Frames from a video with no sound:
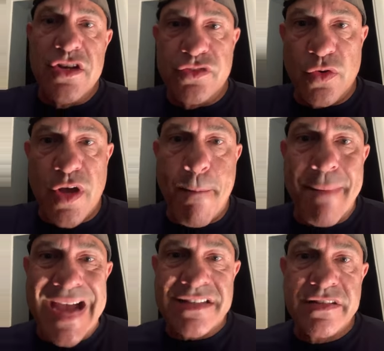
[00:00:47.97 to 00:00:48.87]
So come
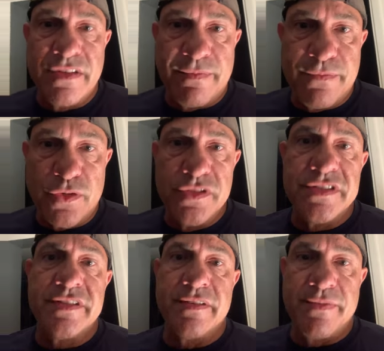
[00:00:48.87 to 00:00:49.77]
back to the
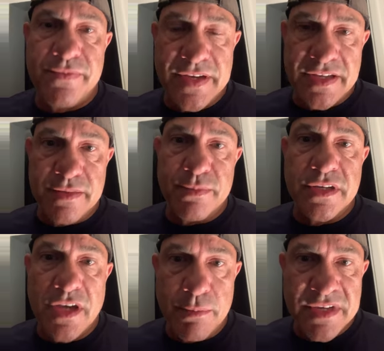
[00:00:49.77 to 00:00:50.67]
fullness of the faith,
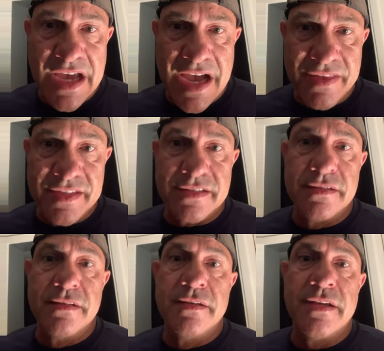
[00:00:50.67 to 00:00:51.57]
become Catholic,
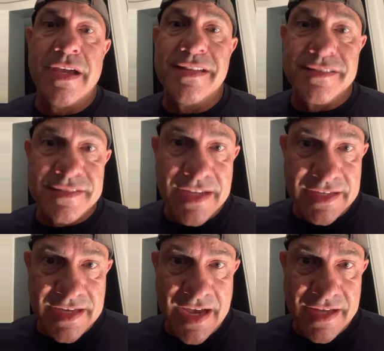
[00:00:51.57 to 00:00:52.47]
and stay
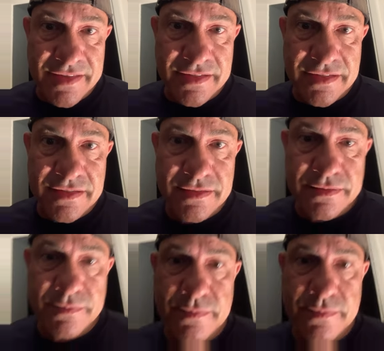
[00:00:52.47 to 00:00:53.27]
Catholic.